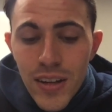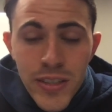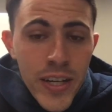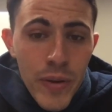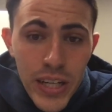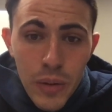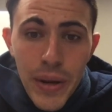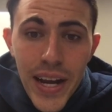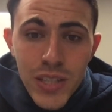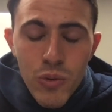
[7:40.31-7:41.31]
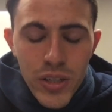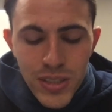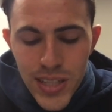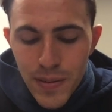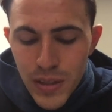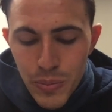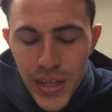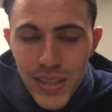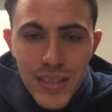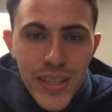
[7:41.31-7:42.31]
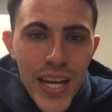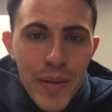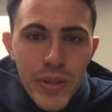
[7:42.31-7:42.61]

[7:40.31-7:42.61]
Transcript: Generating a pass rush is definitely big in this game.